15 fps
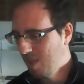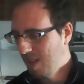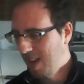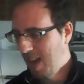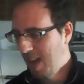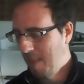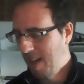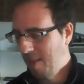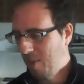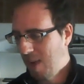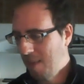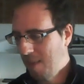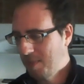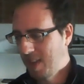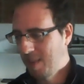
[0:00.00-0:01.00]
about
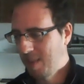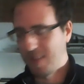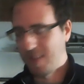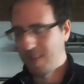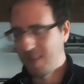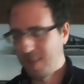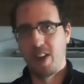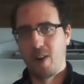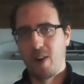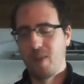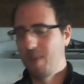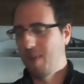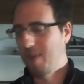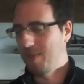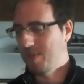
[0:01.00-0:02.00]
wraps it up. You know,
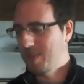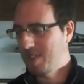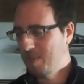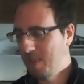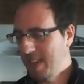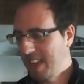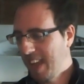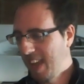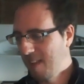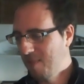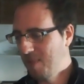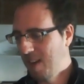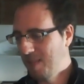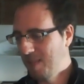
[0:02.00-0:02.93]
speaking of, of